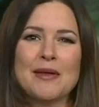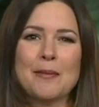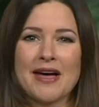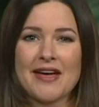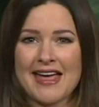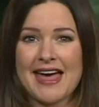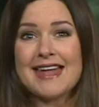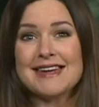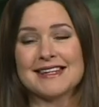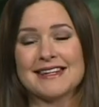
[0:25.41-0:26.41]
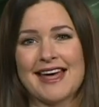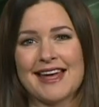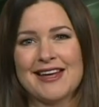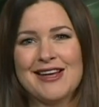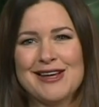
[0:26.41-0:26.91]
And then by the end of the
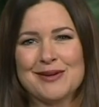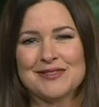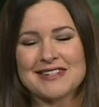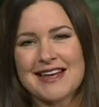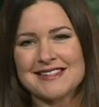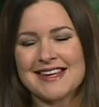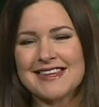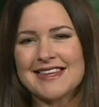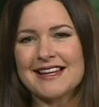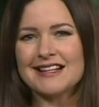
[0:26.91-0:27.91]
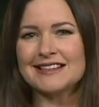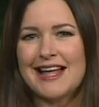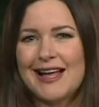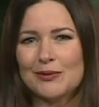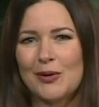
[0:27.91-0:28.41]
night, we'll start to see thicker
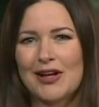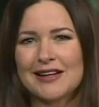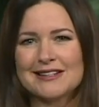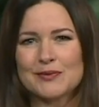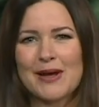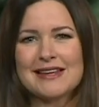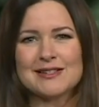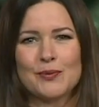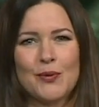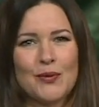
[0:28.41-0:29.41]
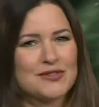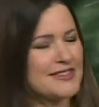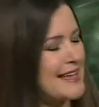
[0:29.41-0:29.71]
cloud working its way towards us. And